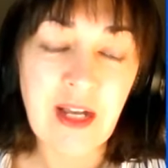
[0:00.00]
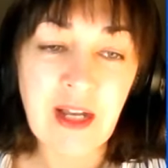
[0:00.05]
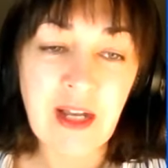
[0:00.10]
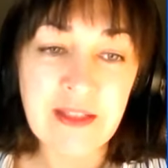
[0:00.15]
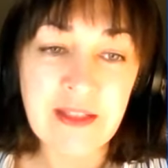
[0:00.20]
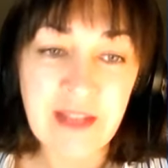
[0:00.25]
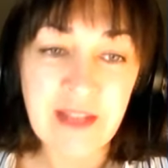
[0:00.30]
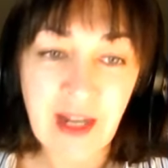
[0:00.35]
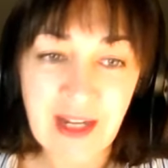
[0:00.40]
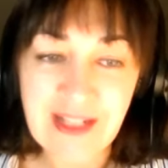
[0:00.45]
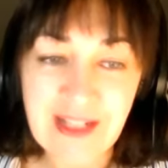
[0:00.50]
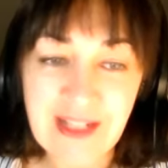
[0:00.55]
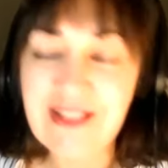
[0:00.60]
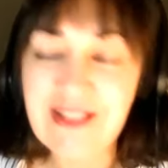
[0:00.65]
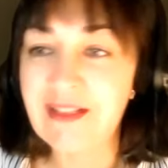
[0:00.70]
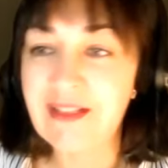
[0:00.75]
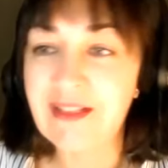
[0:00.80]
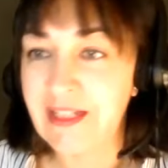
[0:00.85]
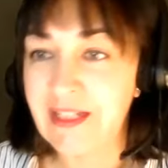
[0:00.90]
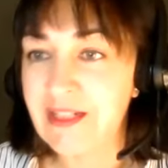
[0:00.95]
an
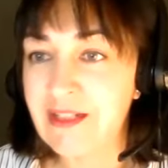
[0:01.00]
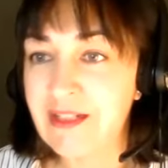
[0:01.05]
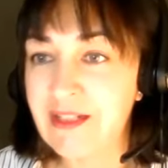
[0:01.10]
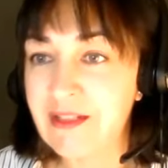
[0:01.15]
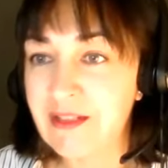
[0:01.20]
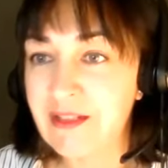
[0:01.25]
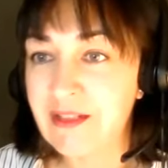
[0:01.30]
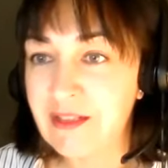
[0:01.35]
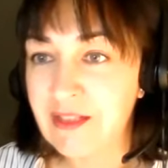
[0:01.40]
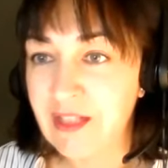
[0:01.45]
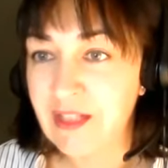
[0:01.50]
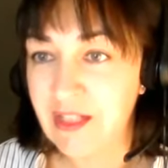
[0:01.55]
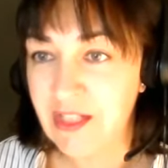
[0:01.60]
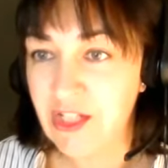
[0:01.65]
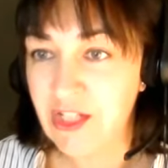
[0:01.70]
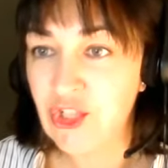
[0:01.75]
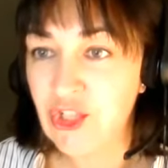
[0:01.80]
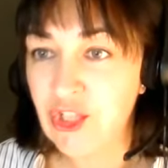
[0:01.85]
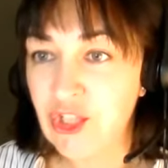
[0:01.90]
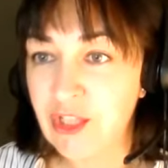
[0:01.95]
isolated
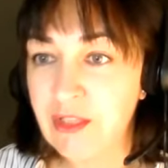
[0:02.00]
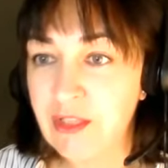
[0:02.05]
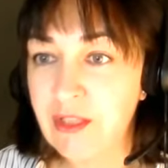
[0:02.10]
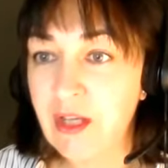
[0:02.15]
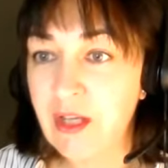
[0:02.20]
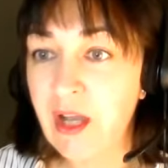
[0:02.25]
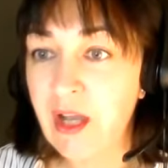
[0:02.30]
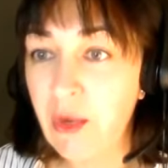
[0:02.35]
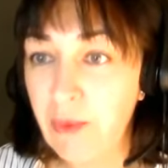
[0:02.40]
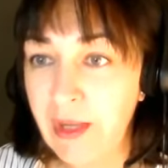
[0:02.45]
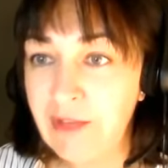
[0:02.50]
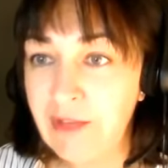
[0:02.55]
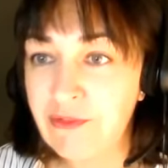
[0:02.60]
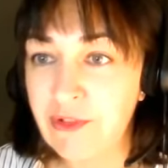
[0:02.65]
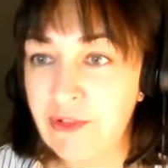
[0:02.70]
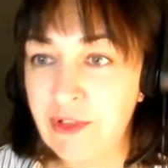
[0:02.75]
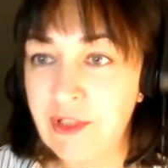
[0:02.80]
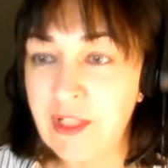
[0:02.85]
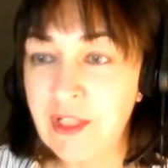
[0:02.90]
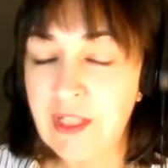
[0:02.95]
condition.
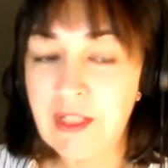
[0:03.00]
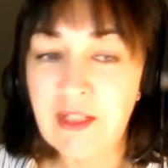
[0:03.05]
However,